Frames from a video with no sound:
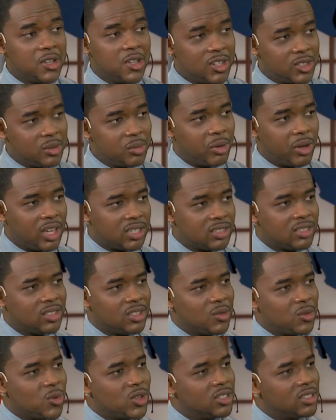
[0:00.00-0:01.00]
does,
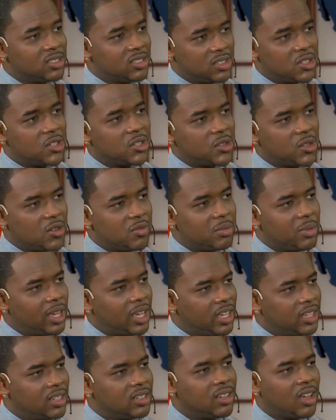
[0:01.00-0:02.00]
Pastor. One state of
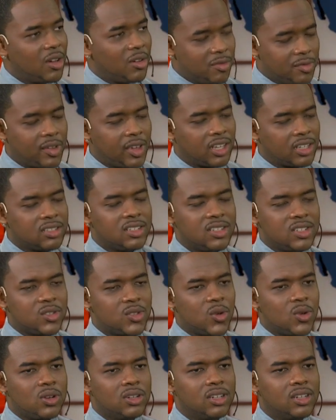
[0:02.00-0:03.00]
mind affects his
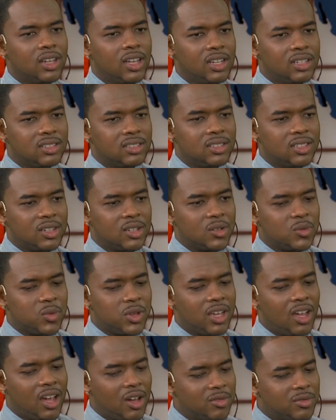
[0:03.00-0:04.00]
or her health, and
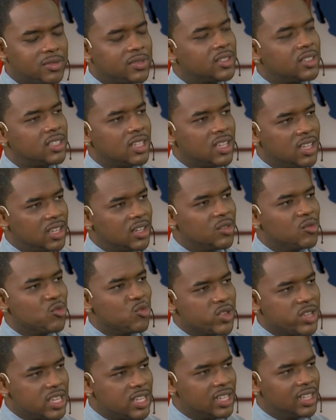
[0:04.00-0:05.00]
we have seen
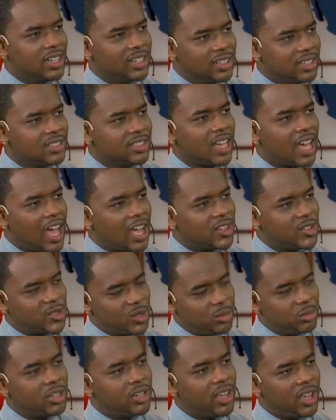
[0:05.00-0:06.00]
real,
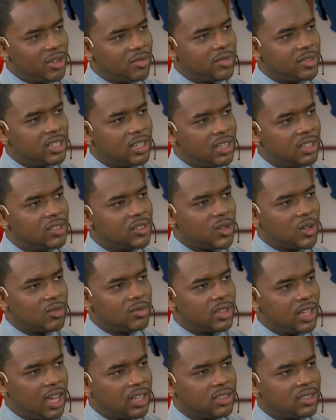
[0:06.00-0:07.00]
tangible evidence
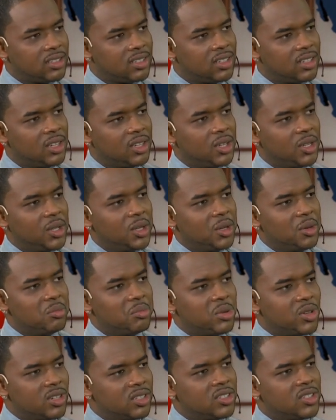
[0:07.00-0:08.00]
of that.
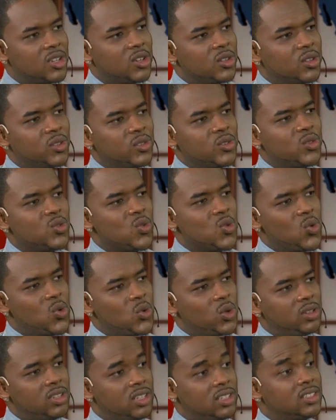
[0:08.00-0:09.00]
Persons
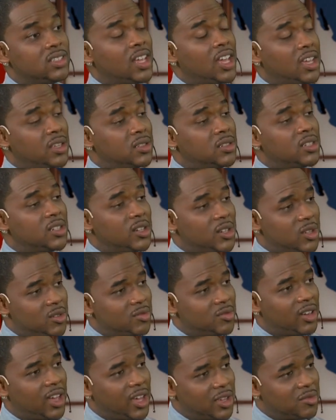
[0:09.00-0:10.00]
who decide to live
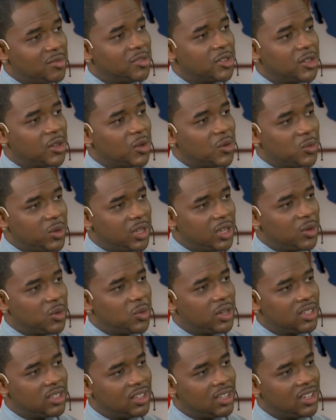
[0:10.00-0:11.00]
life in a way
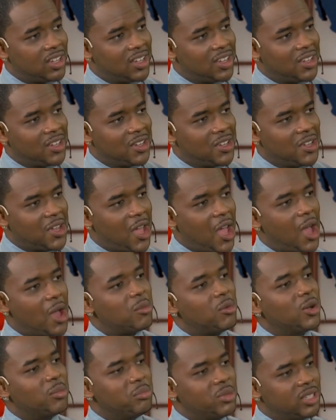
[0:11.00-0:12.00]
where they
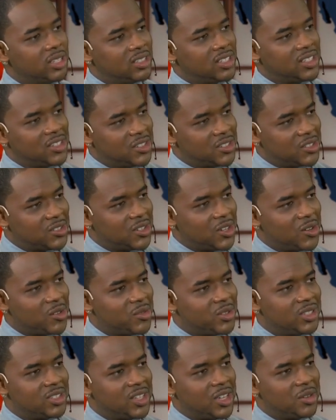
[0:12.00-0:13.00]
harbor bitterness and
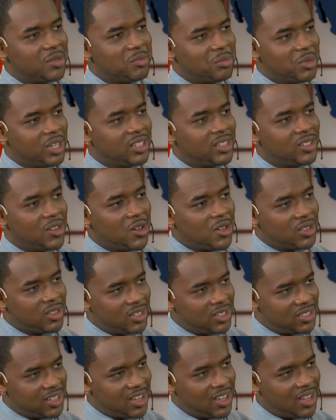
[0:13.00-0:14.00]
resentment,
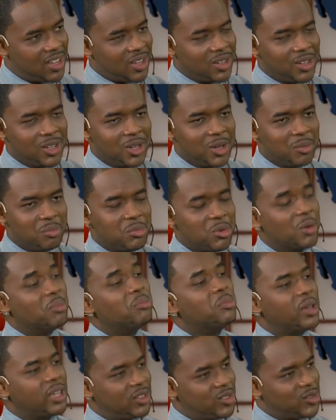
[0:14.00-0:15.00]
others are
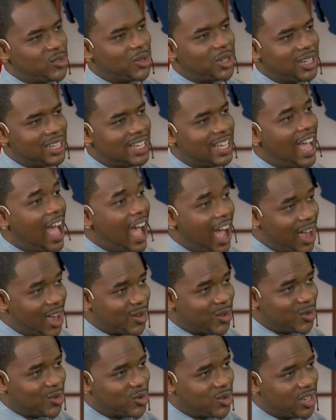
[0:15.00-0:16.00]
perpetually
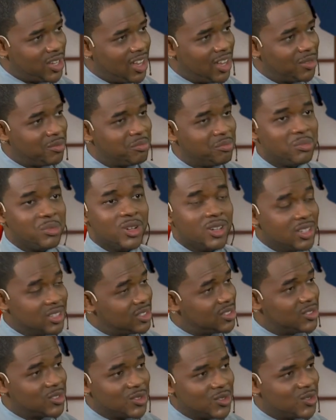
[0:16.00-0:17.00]
angry at
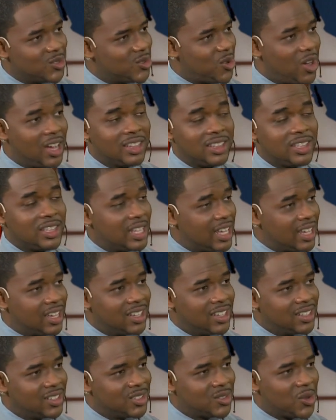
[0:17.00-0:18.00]
persons or at
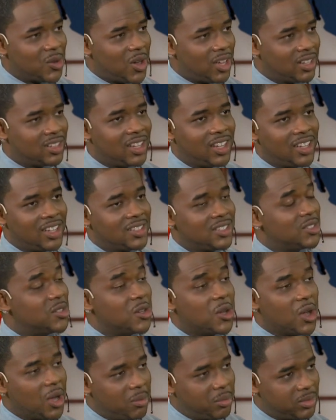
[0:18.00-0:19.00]
things or at their
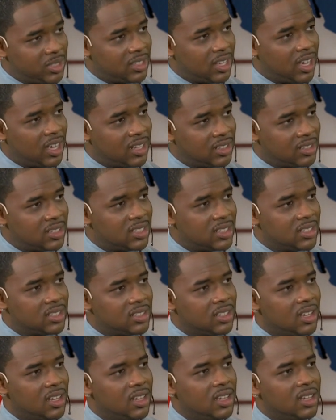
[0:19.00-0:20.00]
circumstances.
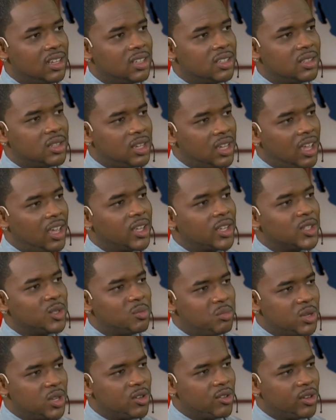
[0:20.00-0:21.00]
They
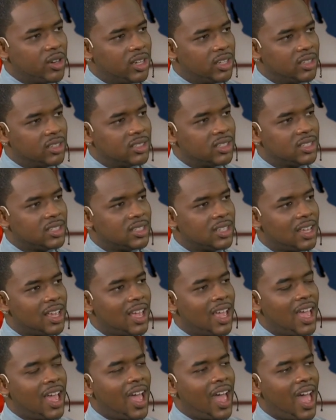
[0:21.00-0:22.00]
experience
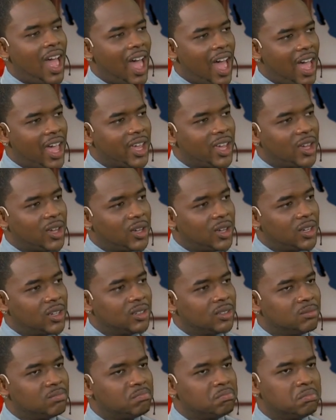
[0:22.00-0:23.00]
higher,
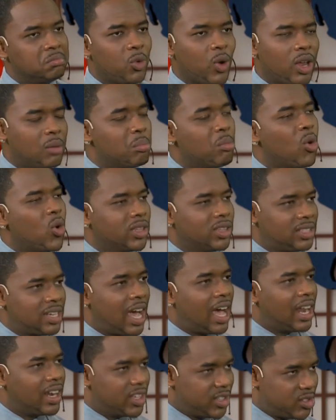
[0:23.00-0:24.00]

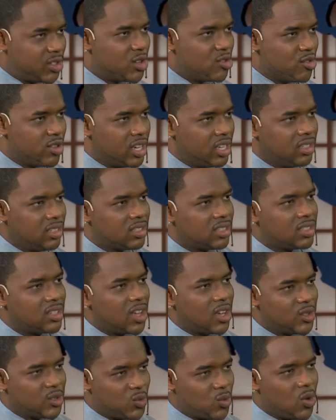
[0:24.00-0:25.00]
mortality rates,
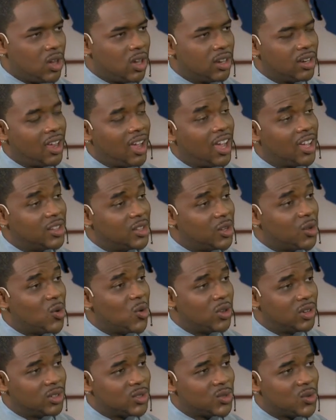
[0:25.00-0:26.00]
that's one, and they
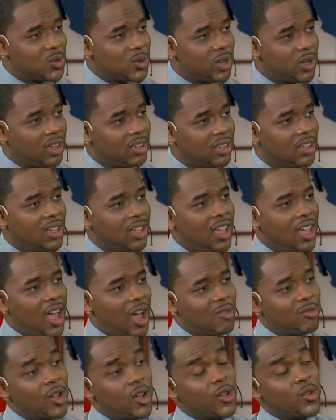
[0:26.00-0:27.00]
also
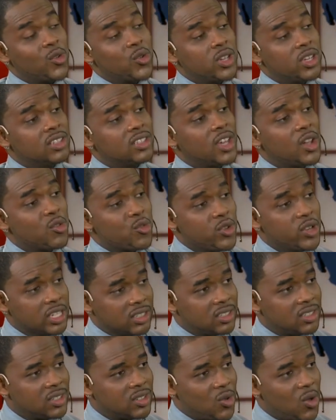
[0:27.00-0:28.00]
have a greater
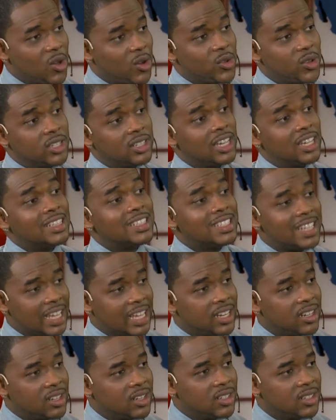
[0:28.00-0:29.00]
risk or a greater
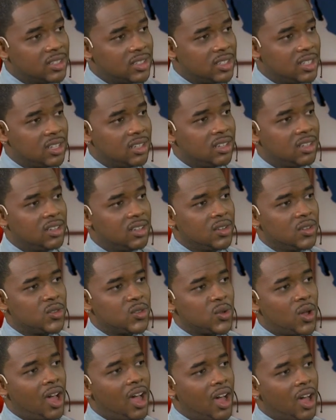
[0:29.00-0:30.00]
tendency
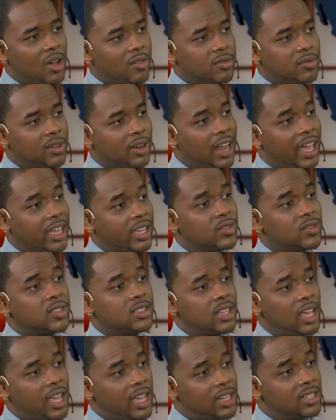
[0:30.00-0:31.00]
to have
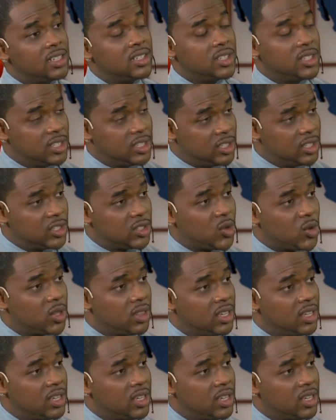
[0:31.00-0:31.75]
lifestyle diseases or